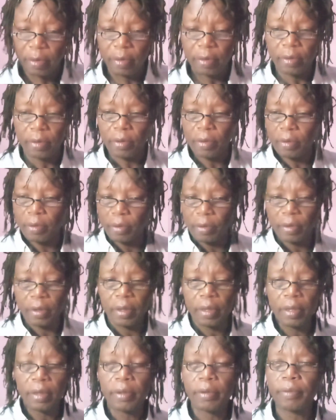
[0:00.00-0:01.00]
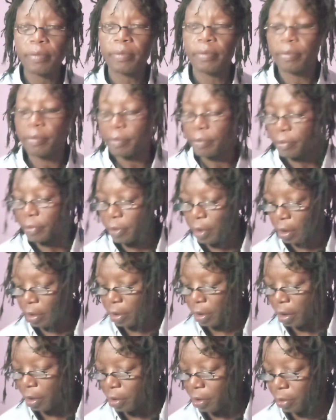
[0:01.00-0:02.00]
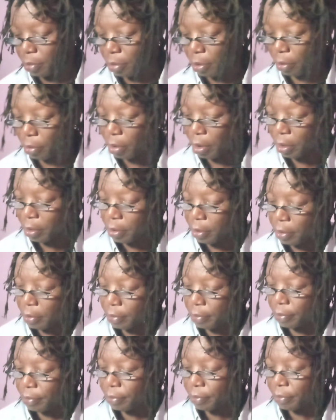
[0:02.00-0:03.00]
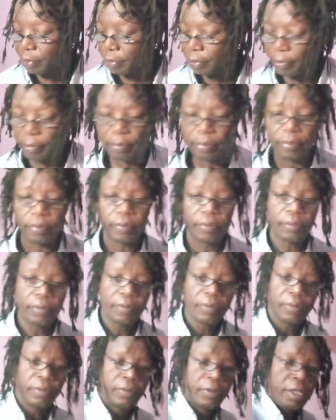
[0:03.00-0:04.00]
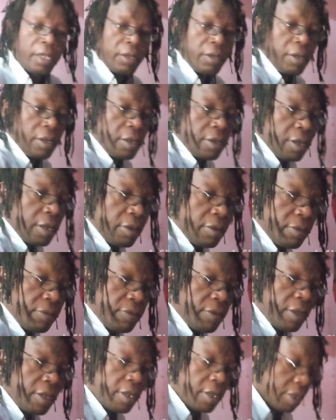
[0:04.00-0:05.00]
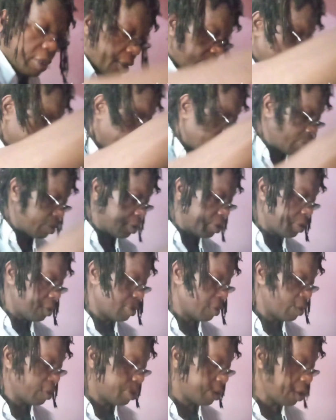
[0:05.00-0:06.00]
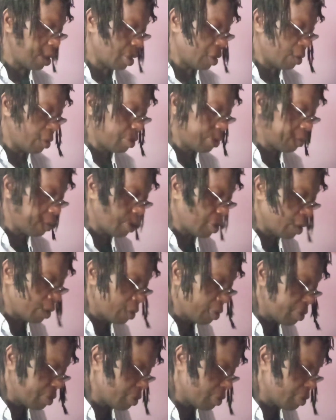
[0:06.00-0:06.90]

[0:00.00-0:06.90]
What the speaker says: So you see, that's how algebra works. We are trying to find the unknown value.